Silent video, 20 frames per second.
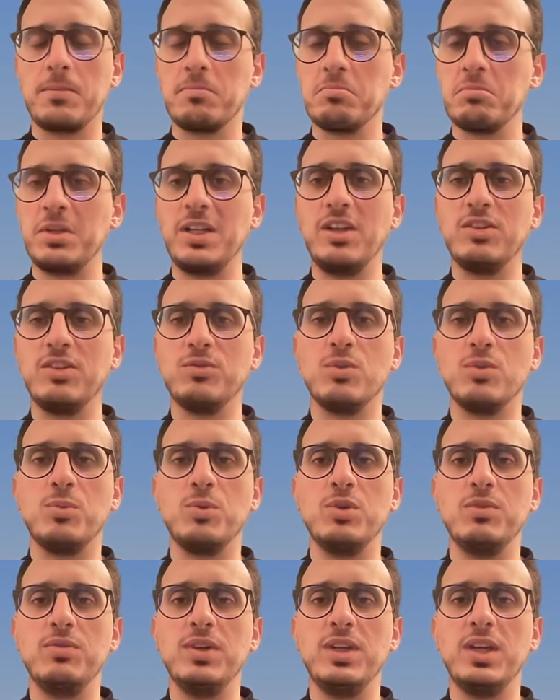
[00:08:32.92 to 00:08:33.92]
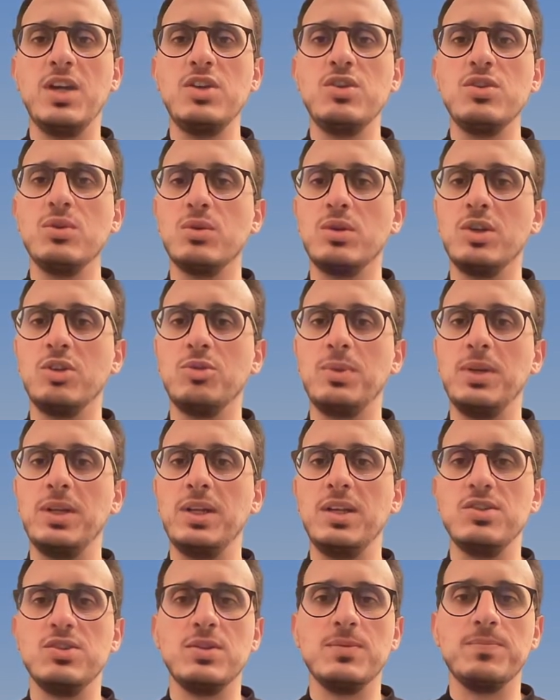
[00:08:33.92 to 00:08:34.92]
and ask for modification or
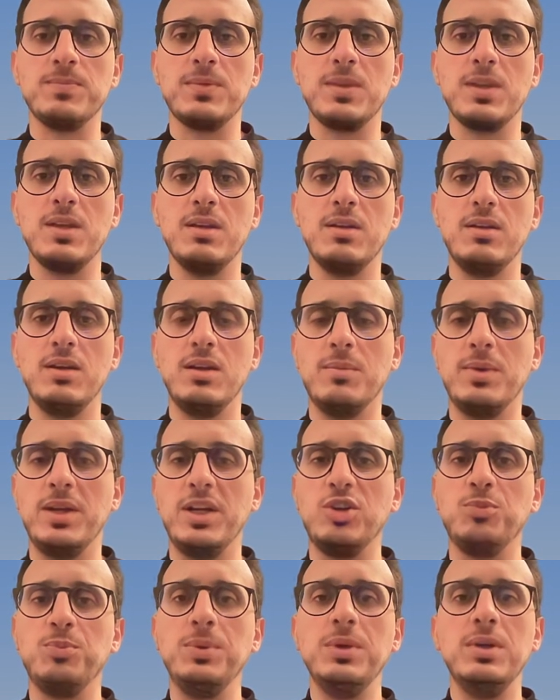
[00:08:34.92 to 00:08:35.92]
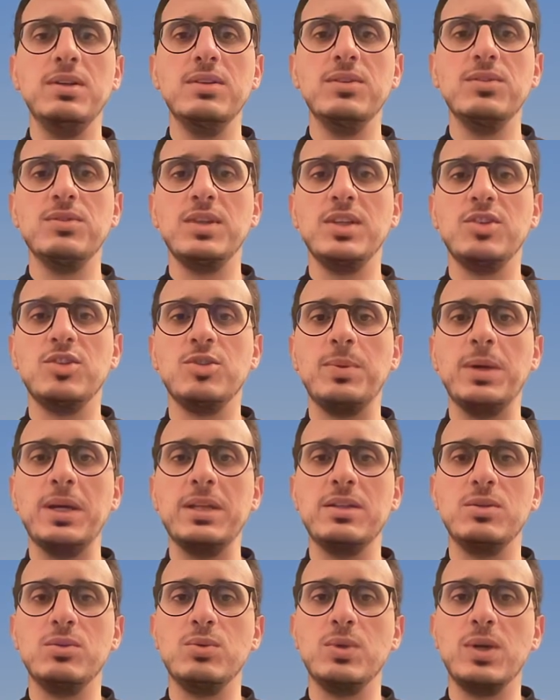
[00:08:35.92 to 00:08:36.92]
explanation. In my experience, it's
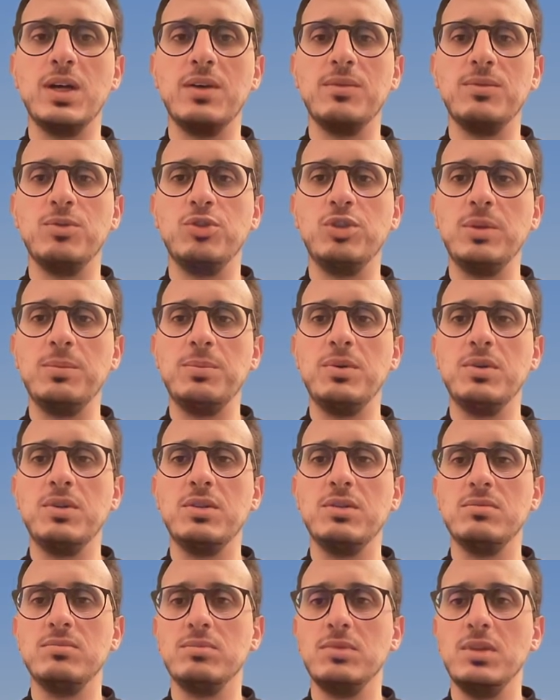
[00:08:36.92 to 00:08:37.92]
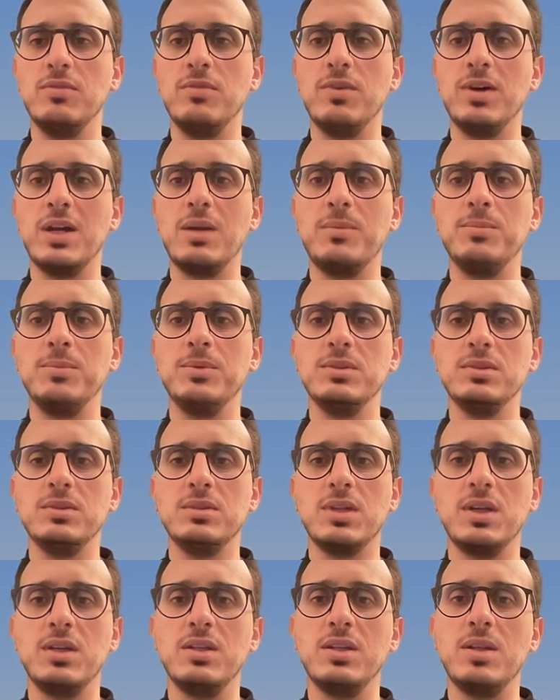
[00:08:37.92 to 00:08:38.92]
better to have separate development
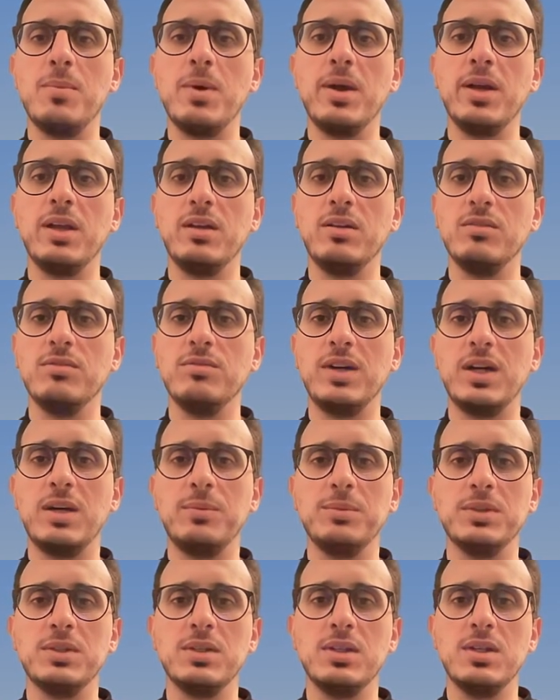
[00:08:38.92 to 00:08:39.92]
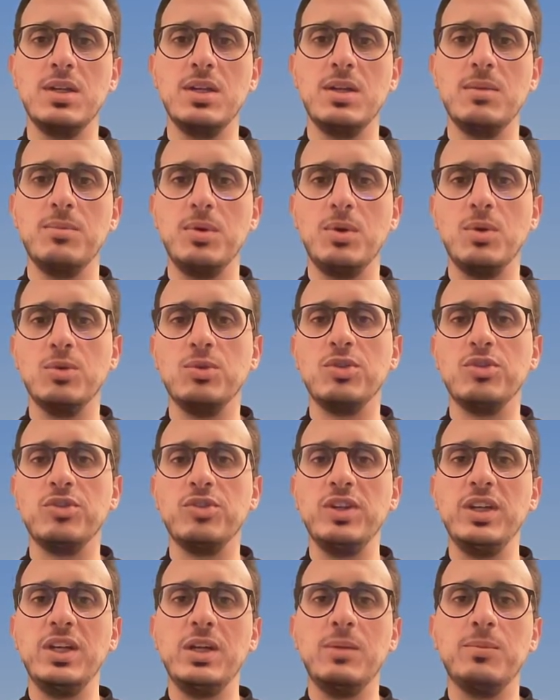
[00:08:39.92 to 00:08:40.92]
and debugging environment because a
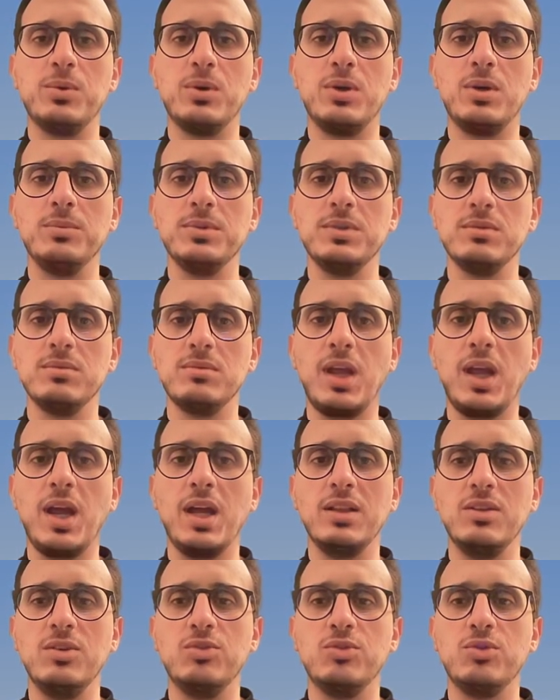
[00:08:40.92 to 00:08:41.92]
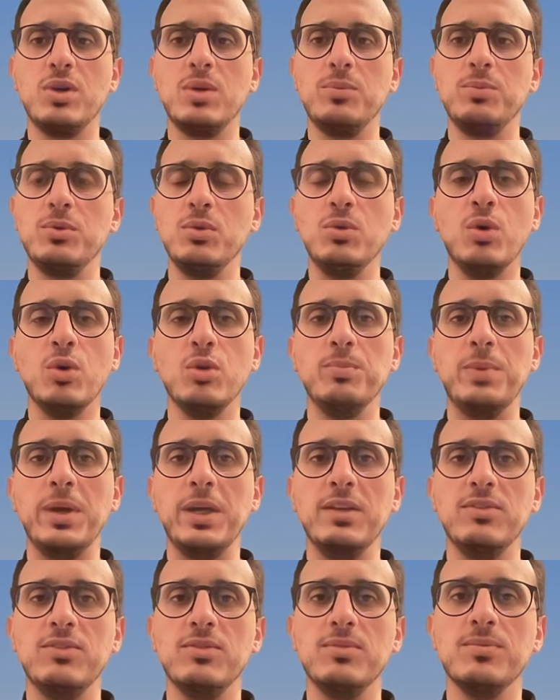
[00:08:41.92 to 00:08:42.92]
single prompt can disturb your code
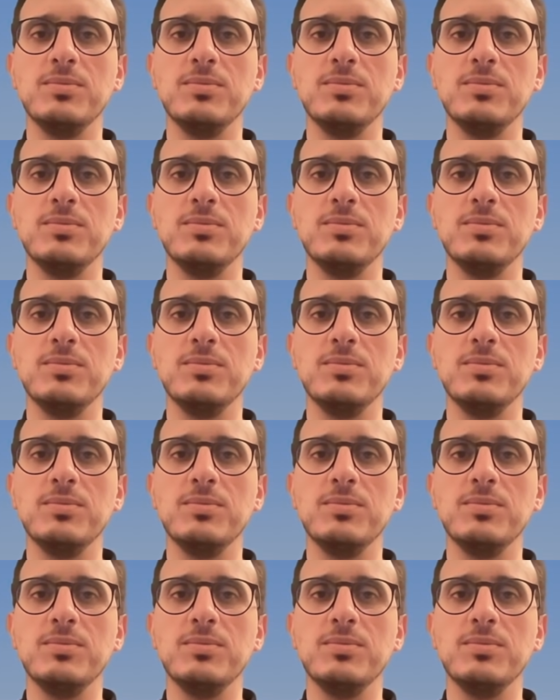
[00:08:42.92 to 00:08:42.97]
base.